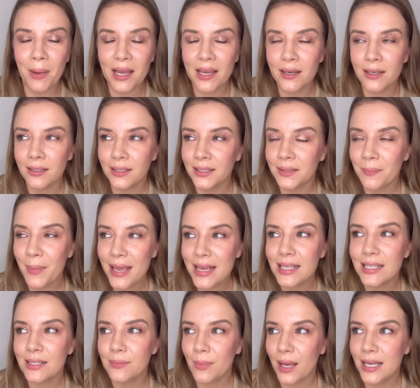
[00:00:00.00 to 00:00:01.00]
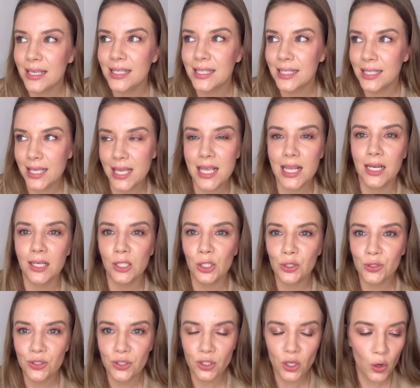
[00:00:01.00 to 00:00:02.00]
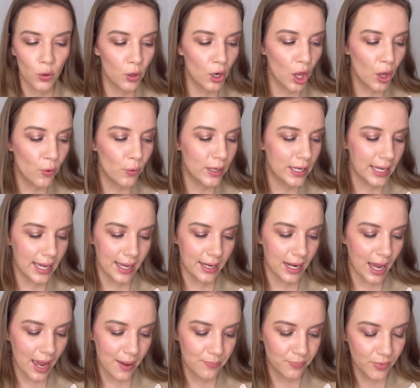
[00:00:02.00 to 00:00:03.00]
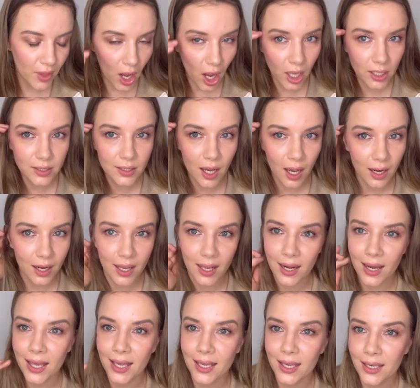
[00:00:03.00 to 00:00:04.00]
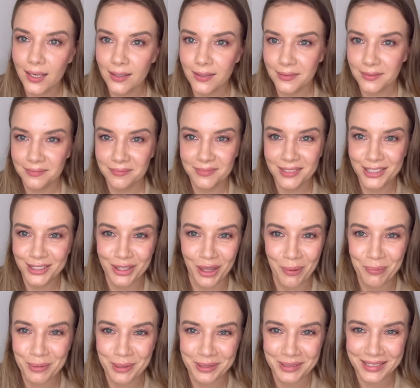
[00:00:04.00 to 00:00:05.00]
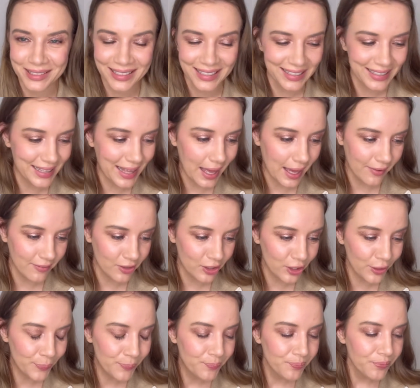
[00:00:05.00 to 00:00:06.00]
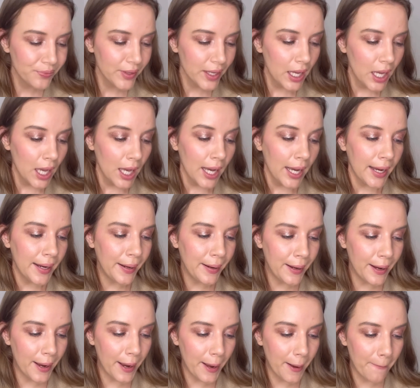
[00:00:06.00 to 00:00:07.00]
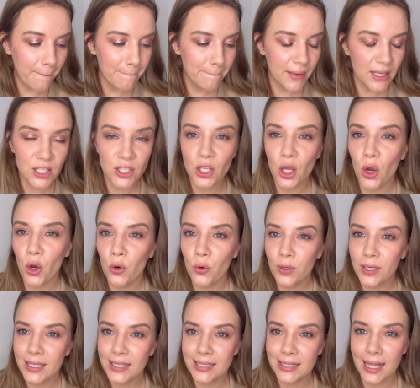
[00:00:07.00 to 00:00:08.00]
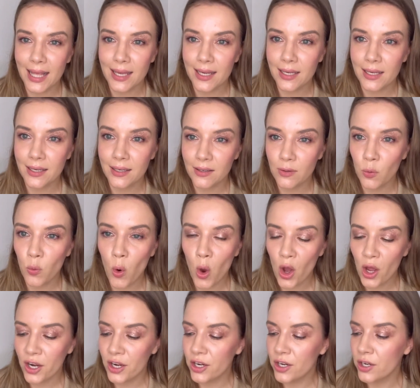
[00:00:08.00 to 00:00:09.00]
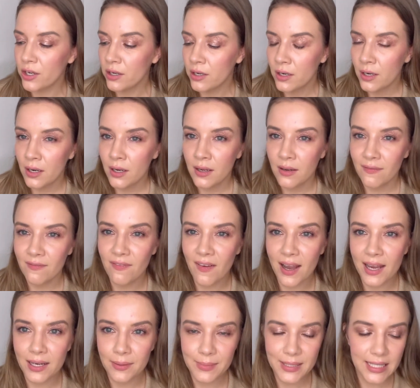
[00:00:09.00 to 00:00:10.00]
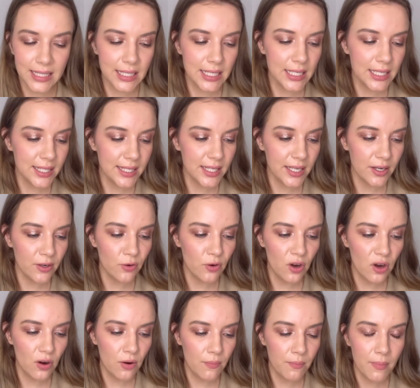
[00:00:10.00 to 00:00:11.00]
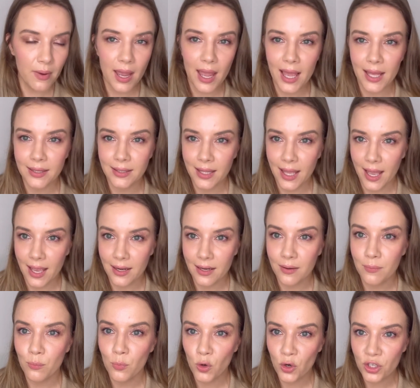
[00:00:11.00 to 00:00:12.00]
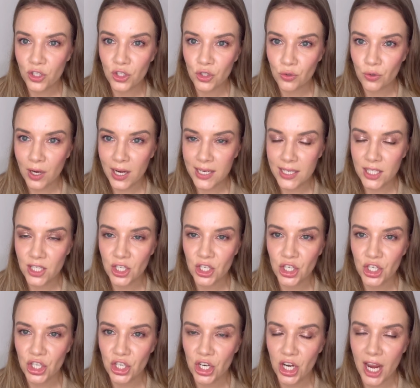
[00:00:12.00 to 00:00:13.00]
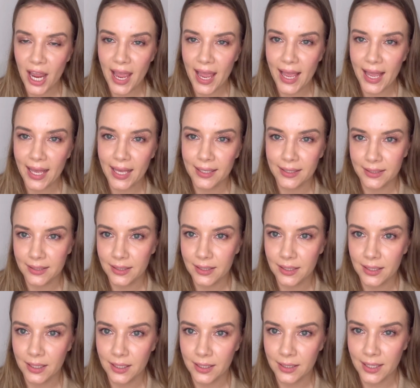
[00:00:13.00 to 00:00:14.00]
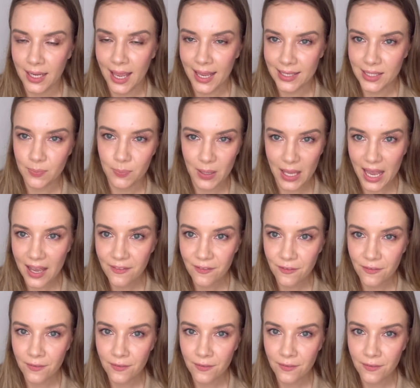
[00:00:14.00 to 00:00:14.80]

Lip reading: it makes my skin look so glowy, and I'm not gonna stop using it ever. So it's water, vitamin C serum, and then a moisturizer and an SPF.